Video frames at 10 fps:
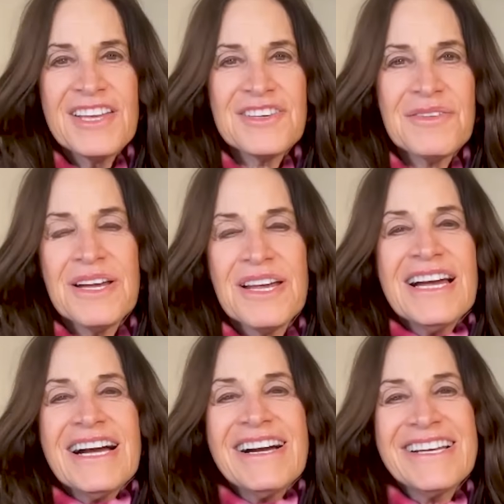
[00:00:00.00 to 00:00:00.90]
So,
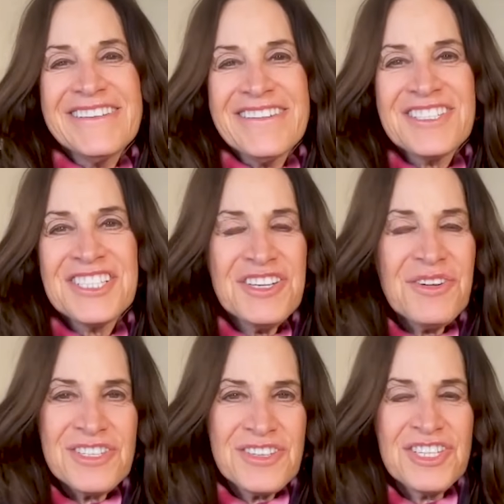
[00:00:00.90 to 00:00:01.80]
you know, she
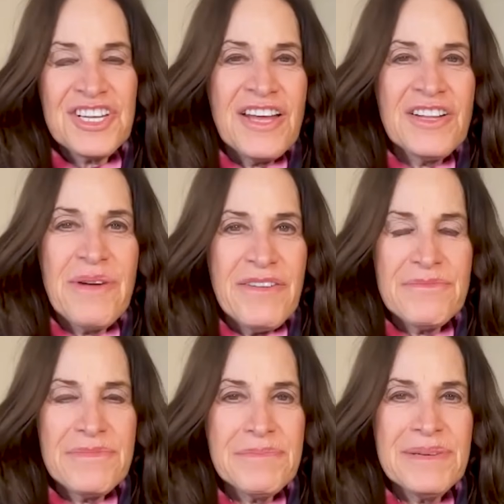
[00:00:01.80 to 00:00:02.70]
also shied away
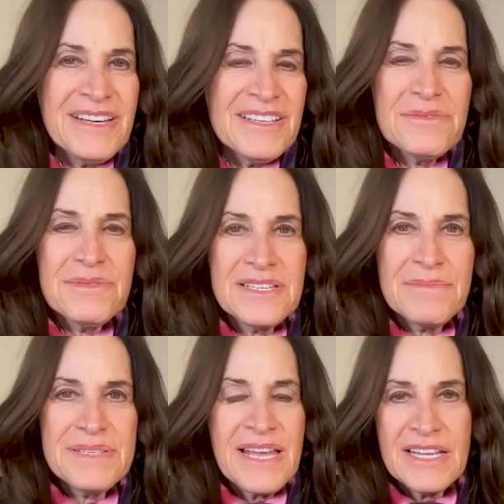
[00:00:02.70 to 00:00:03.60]
from it because it was an
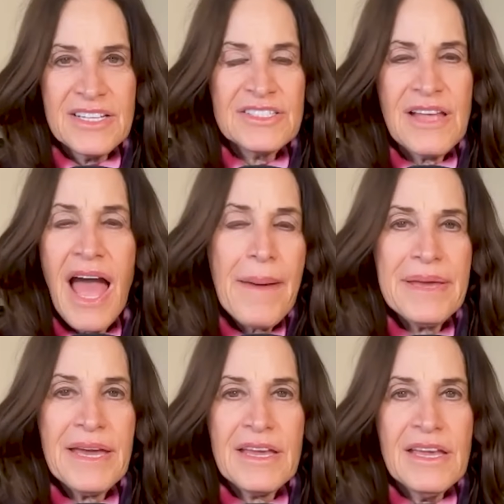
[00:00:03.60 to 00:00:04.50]
upsetting
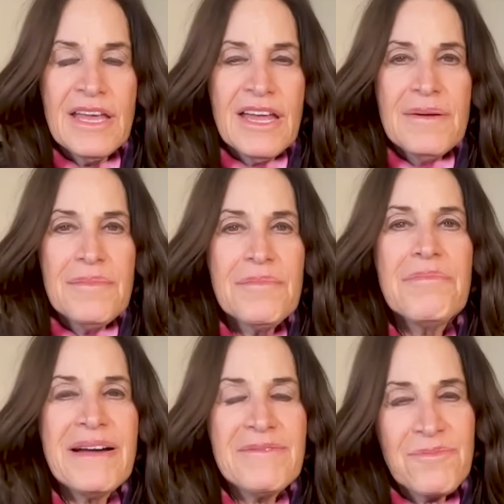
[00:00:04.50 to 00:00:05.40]
topic.
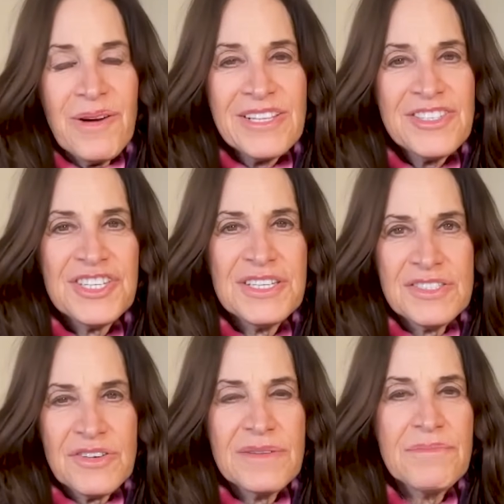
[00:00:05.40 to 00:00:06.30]
But once she
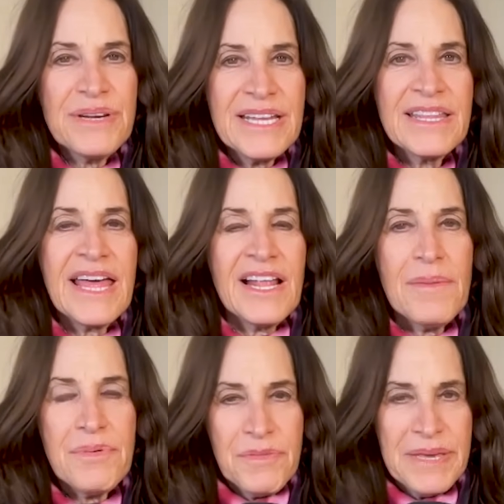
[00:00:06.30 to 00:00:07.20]
started bringing that
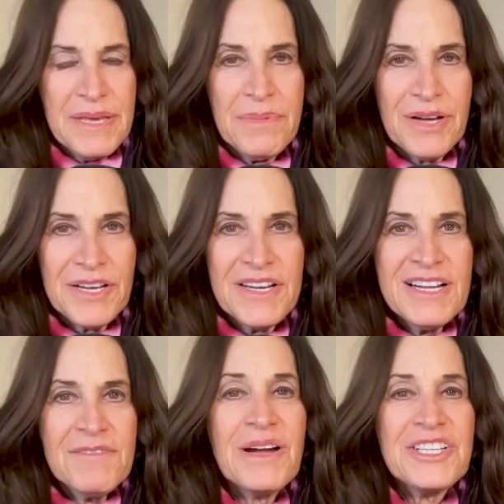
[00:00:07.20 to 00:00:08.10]
up with people,
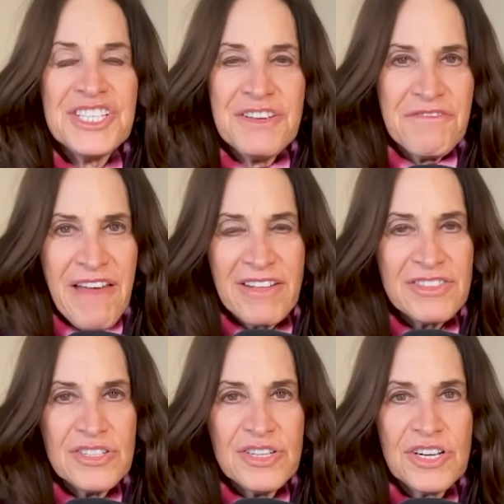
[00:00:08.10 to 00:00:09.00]
what she
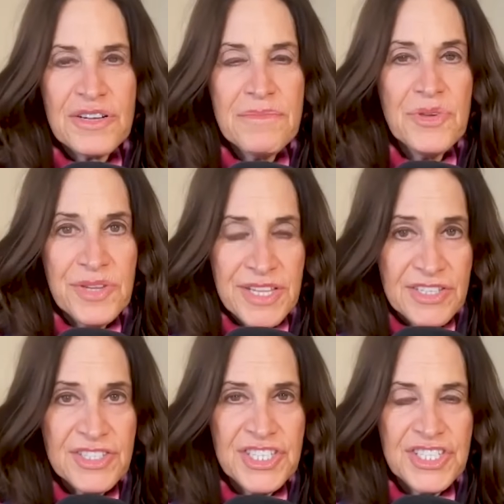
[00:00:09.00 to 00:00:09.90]
found in her community,
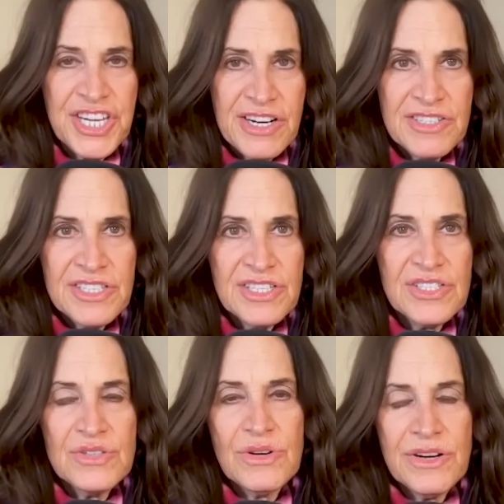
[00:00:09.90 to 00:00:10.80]
and she shares these
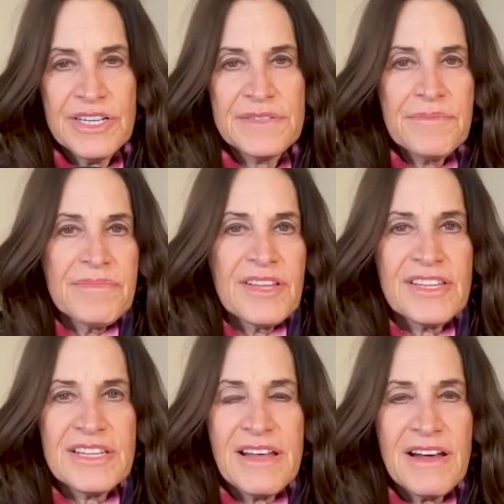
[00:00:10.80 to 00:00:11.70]
stories
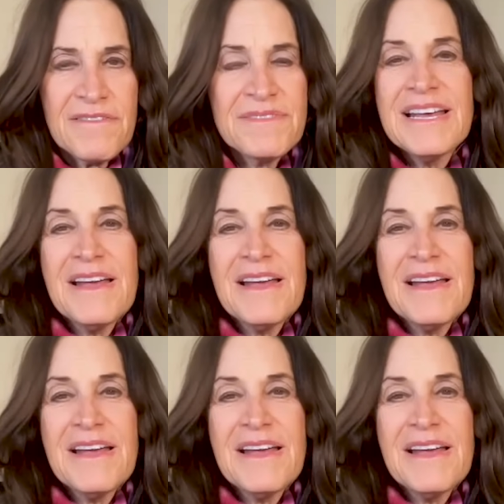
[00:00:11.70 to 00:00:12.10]
of